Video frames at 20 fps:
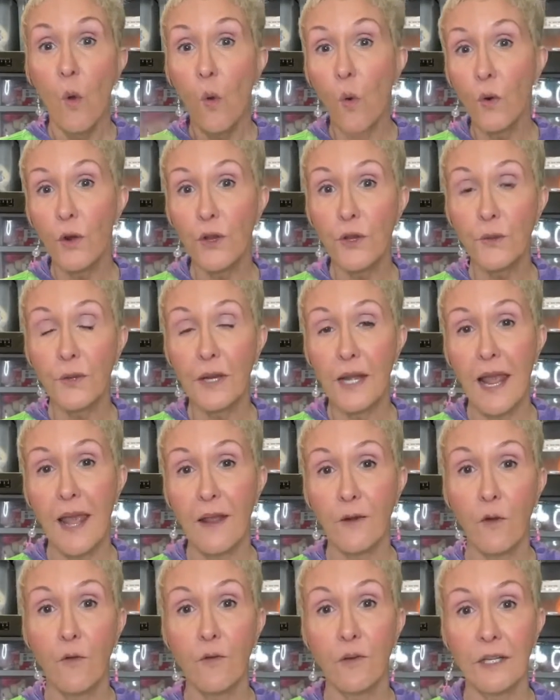or you can
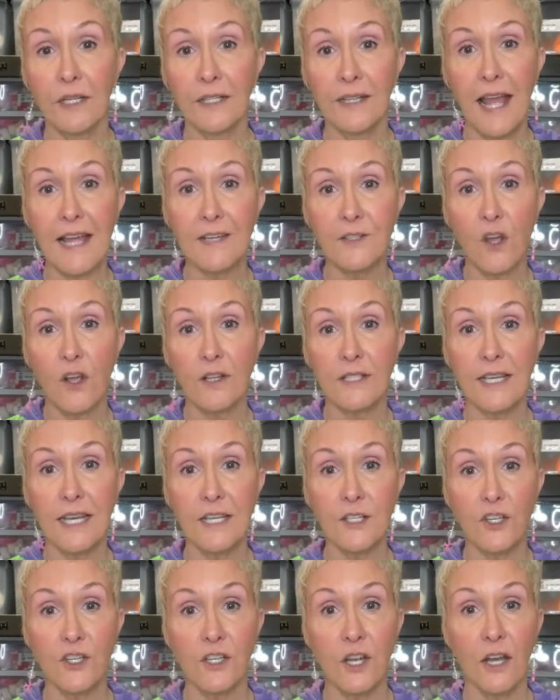head over to
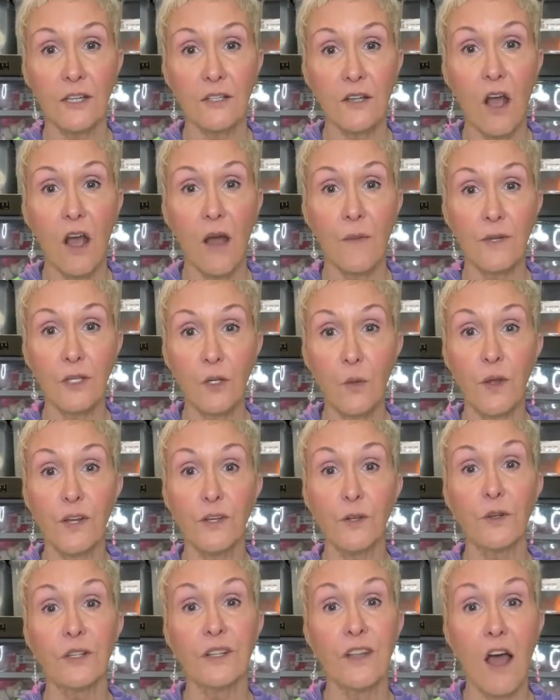gladdogsnation.com and go
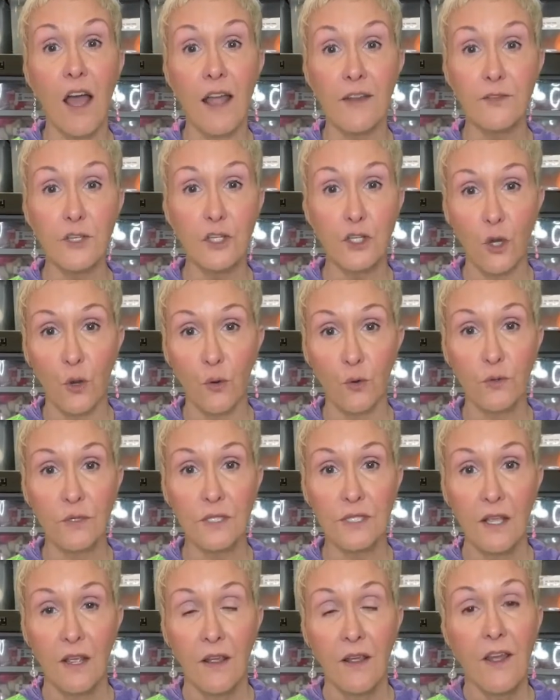under live
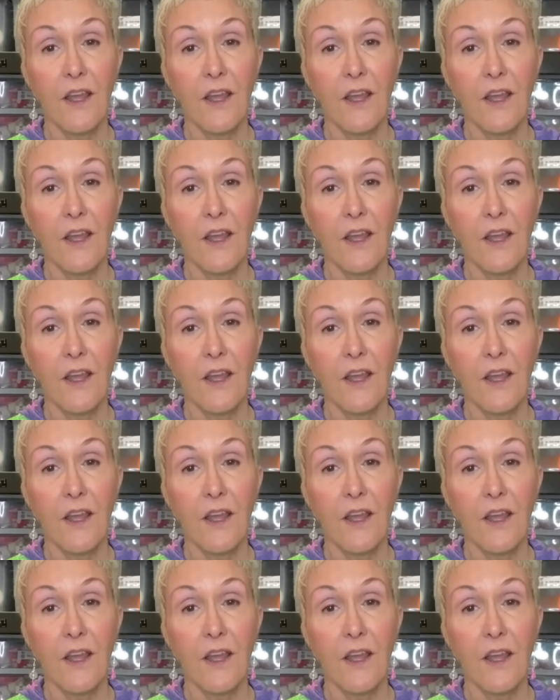shows.